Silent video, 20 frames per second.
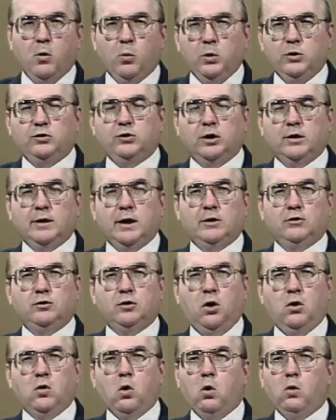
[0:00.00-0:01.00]
We sing that
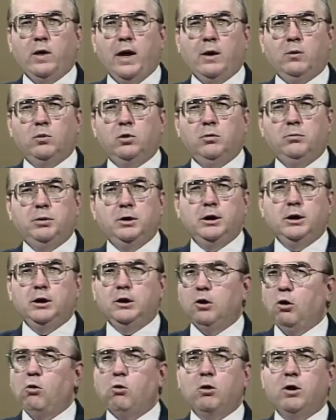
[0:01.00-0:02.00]
song, Oh, that will be
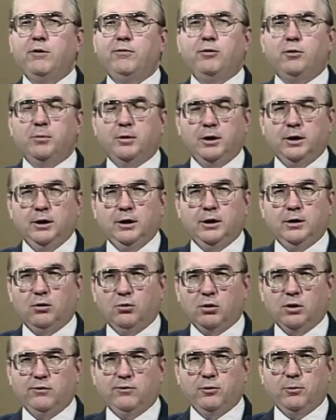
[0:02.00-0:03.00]
glory for me,
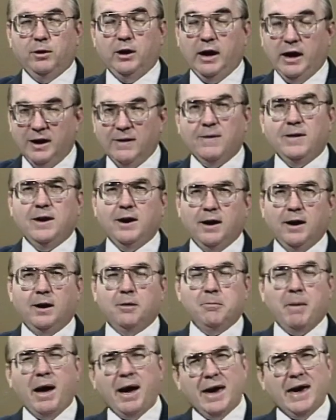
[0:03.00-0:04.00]
glory for me. In the
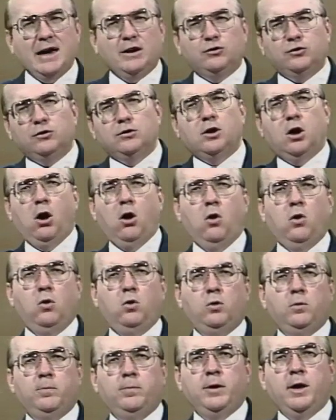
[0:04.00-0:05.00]
end, my ace in the
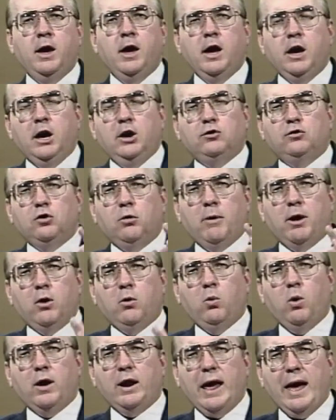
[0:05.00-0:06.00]
hole is no matter
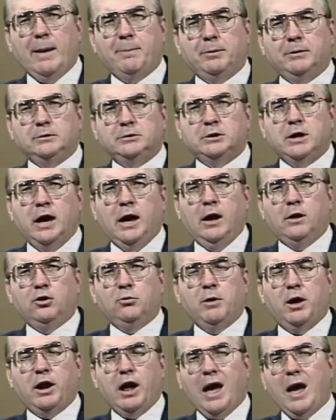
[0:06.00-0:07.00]
what happens now,
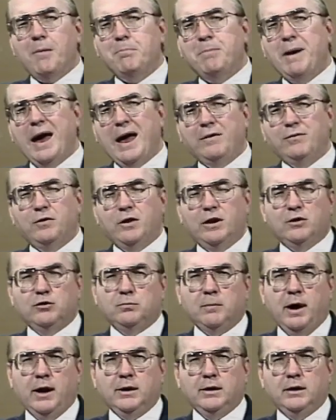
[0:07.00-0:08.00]
no matter how bad things
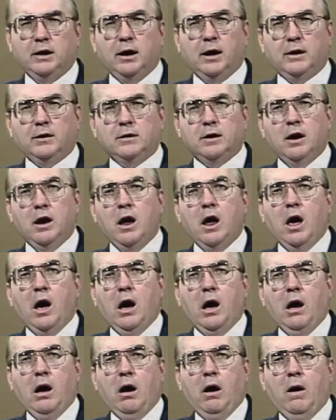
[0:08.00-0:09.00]
might get,
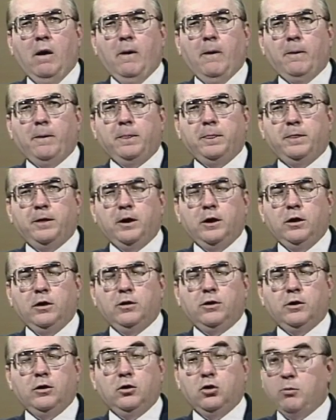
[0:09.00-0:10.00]
uh, the,
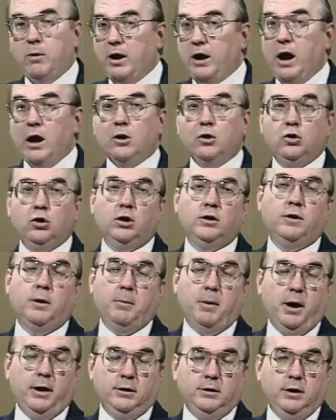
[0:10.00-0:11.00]
the, no matter how good they
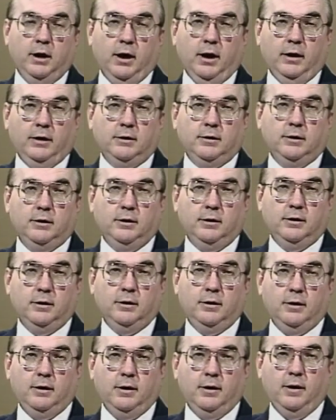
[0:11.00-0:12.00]
might get,
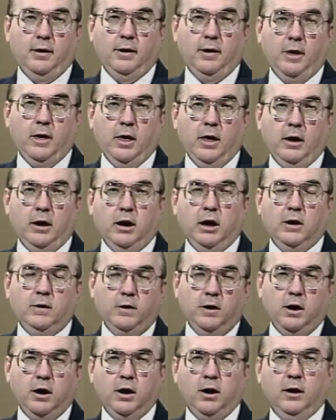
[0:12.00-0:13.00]
in
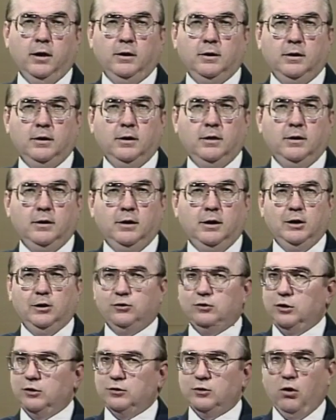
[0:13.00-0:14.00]
the end,
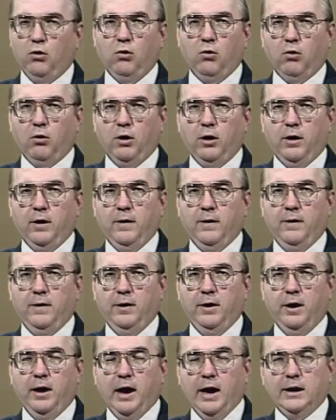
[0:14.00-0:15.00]
it's just glory
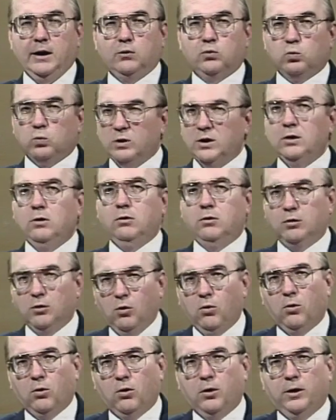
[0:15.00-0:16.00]
and His real
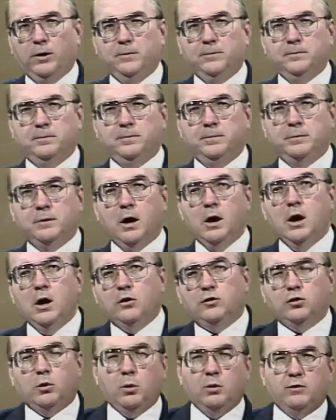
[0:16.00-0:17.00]
glory.
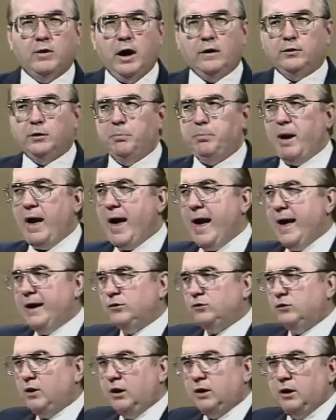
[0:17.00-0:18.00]
So we've got the
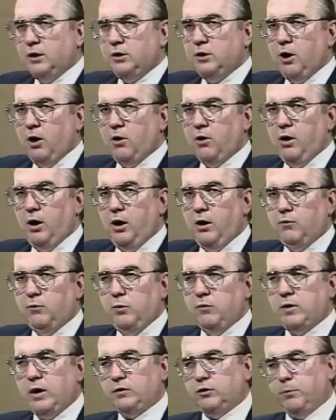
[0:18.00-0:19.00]
past taken care of,
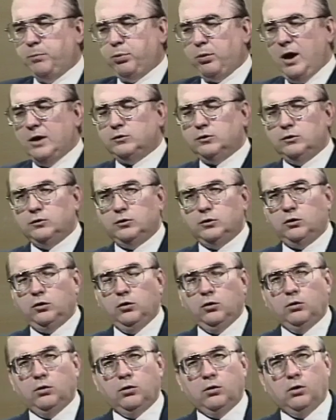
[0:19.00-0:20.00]
we've got the present
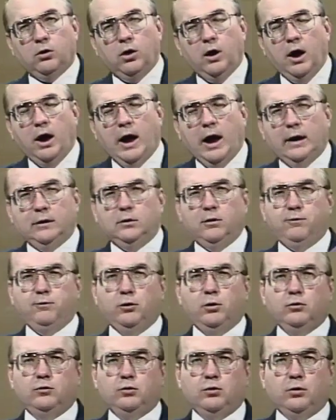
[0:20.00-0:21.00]
secure, and the
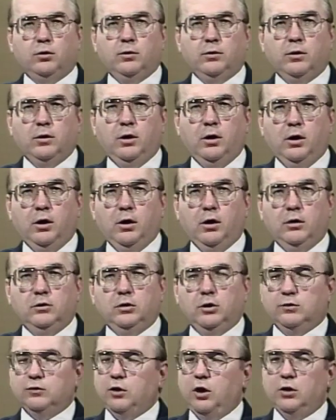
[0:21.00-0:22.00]
future
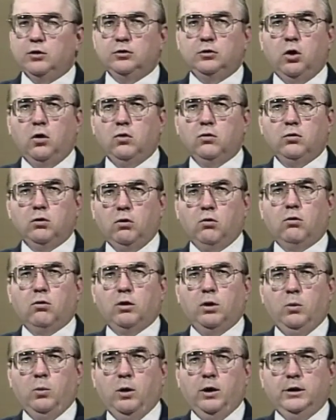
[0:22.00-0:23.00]
just untold
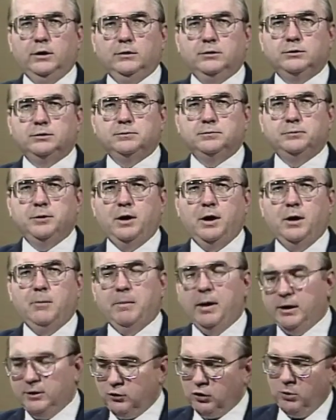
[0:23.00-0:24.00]
glory awaits.
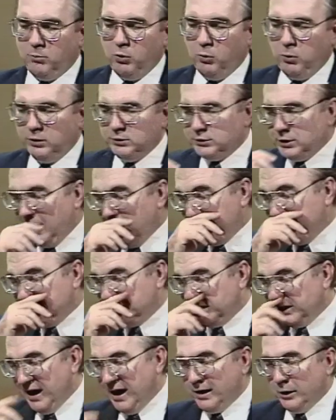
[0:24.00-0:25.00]
Man told me one time, he
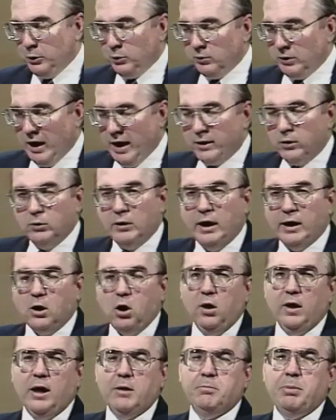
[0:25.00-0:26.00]
said, I don't, I don't like
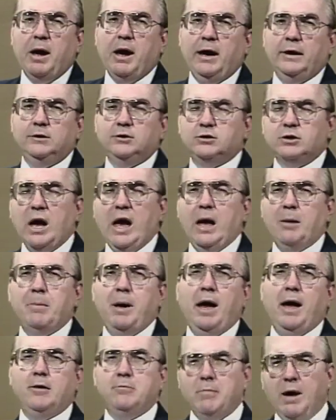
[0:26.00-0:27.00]
all that pie in the sky
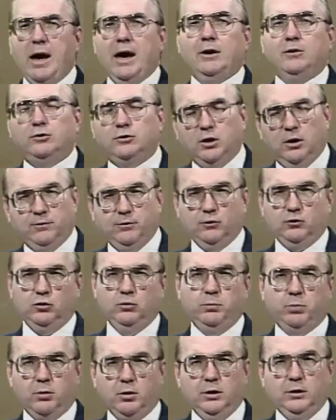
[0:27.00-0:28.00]
by and by stuff that
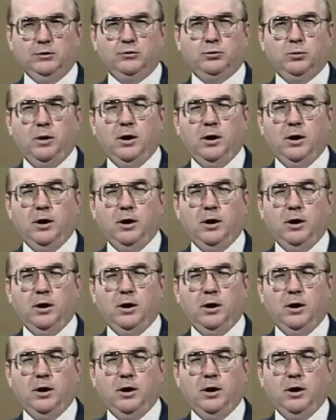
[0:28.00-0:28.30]
you preach.